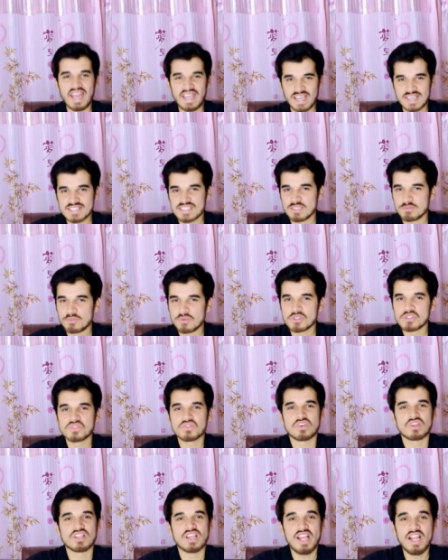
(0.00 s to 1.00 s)
and its support
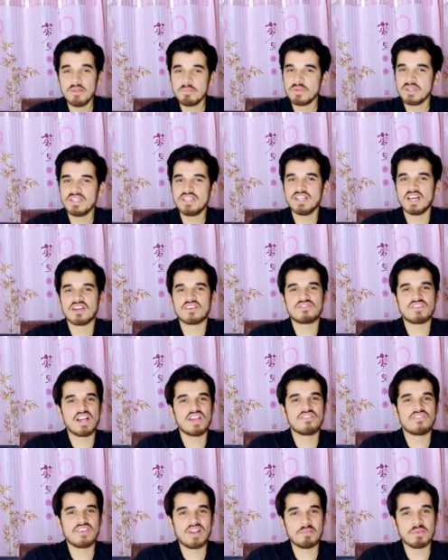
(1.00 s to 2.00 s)
for the L P D D R
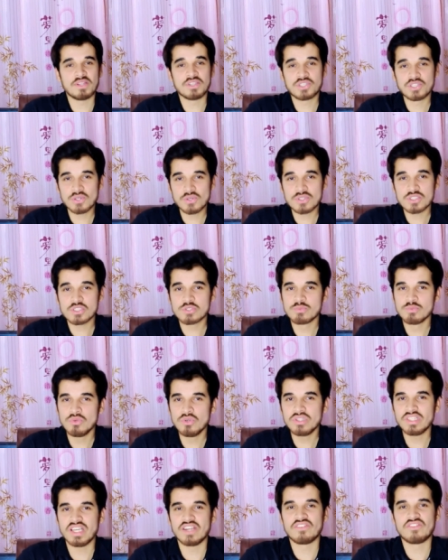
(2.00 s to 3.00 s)
five frame ensures
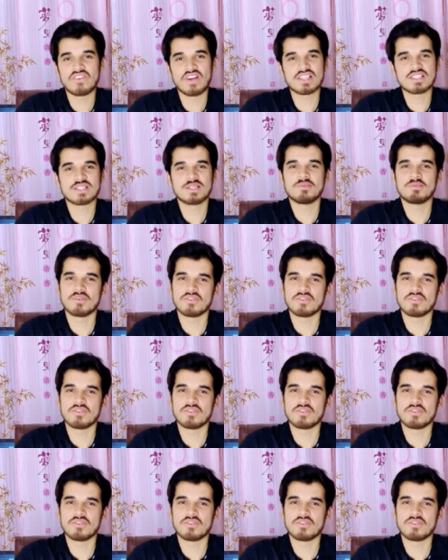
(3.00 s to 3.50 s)
smooth and faster